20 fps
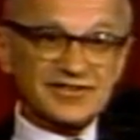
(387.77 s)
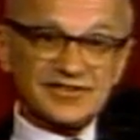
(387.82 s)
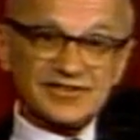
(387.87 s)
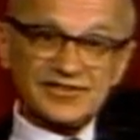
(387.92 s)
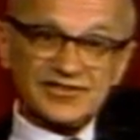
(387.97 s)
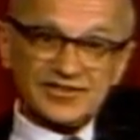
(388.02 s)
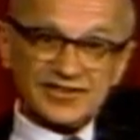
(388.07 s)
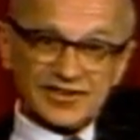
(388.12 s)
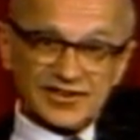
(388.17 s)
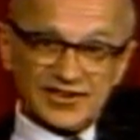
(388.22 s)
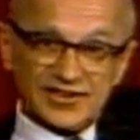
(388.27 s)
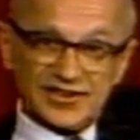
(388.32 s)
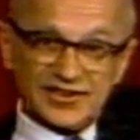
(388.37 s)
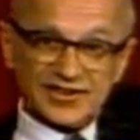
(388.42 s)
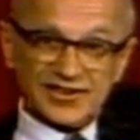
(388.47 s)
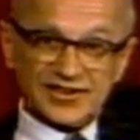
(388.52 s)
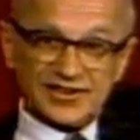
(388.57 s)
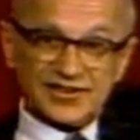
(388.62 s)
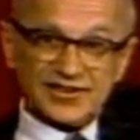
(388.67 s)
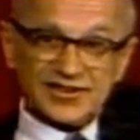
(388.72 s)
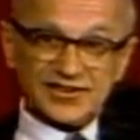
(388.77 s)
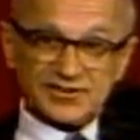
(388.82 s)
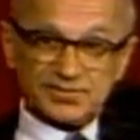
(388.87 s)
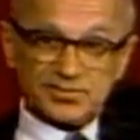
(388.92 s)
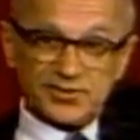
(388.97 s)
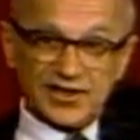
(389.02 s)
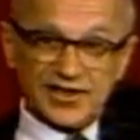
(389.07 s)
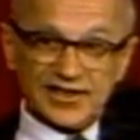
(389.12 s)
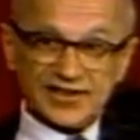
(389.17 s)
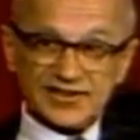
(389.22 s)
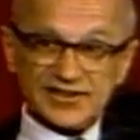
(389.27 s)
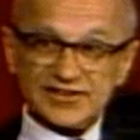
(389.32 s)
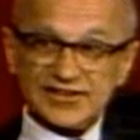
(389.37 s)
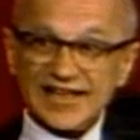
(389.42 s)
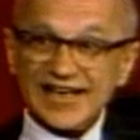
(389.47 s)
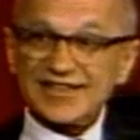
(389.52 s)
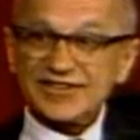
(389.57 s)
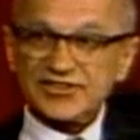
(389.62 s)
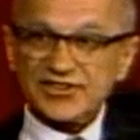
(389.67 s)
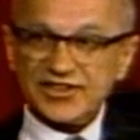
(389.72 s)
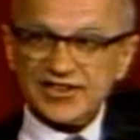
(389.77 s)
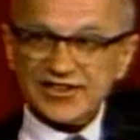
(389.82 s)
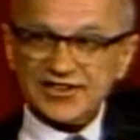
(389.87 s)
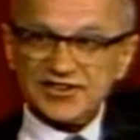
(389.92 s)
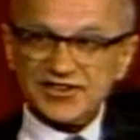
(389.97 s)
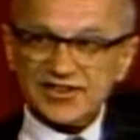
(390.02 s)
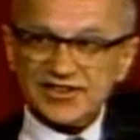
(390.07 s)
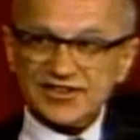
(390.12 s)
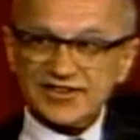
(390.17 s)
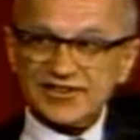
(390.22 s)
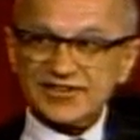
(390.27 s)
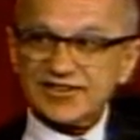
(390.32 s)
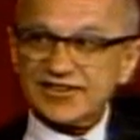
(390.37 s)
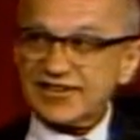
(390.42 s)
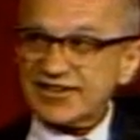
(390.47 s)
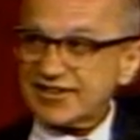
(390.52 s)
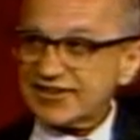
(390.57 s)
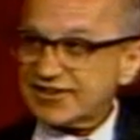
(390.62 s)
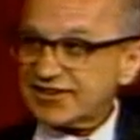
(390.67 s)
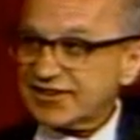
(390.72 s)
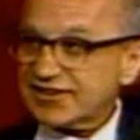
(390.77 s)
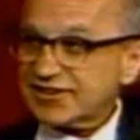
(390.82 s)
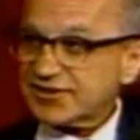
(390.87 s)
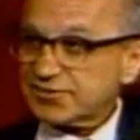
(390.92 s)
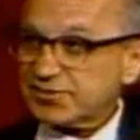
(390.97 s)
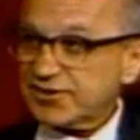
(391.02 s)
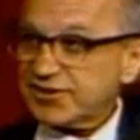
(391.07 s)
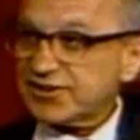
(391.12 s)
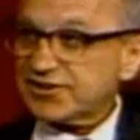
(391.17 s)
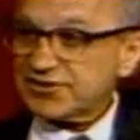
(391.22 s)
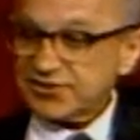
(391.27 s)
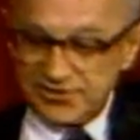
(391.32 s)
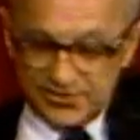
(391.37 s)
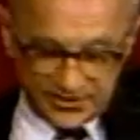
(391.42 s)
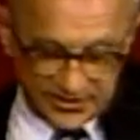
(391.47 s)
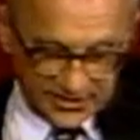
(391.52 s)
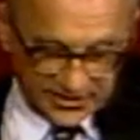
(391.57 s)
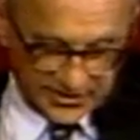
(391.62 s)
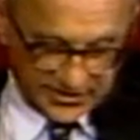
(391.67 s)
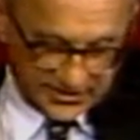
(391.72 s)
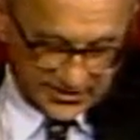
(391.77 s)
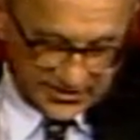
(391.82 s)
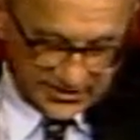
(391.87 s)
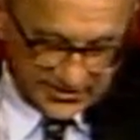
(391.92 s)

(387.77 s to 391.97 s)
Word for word: the clinic and its practice as they did in the 1920s or 30s,